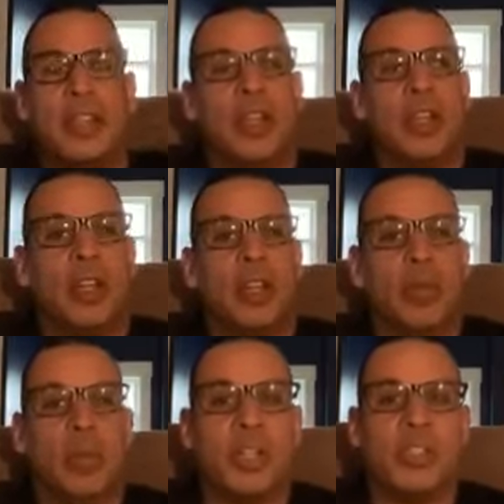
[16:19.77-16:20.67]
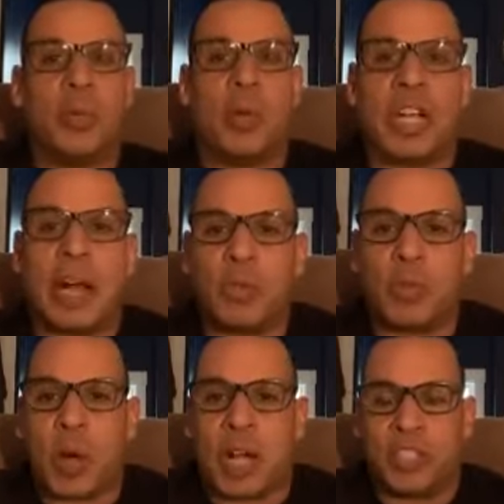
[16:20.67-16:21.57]
was the one I was watching
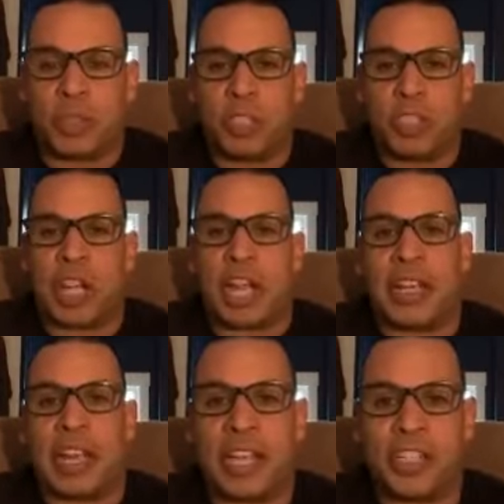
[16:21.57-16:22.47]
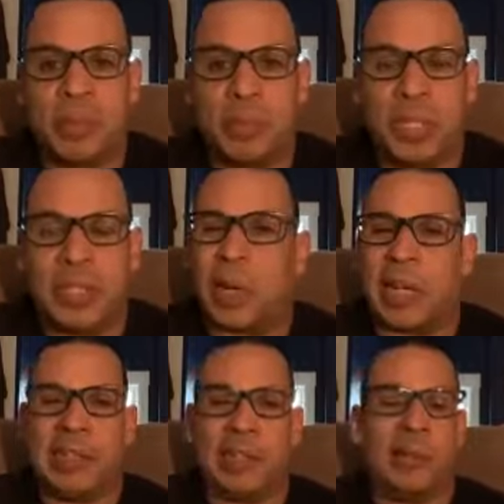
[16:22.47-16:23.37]
when China actually beat us by like
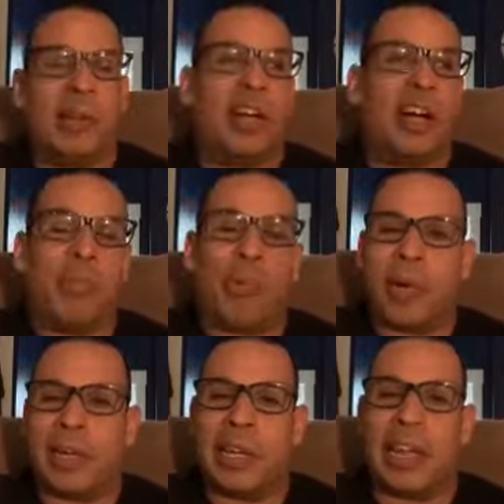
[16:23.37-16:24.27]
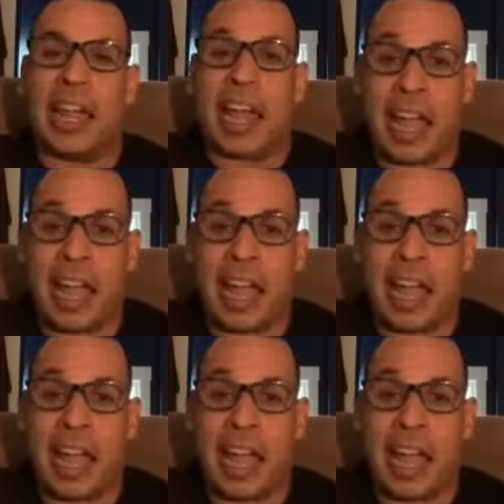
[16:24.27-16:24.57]
a point and a half.